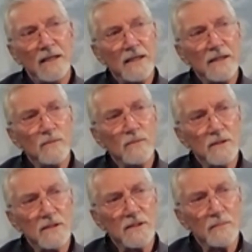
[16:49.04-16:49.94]
He
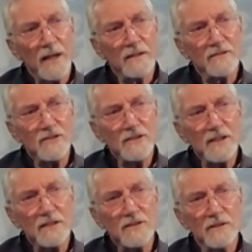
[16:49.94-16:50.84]
was about
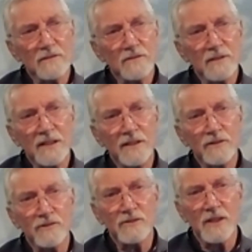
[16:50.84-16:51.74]
600
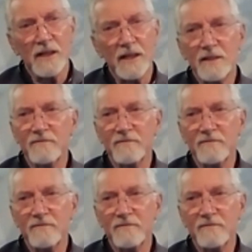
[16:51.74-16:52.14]
years ahead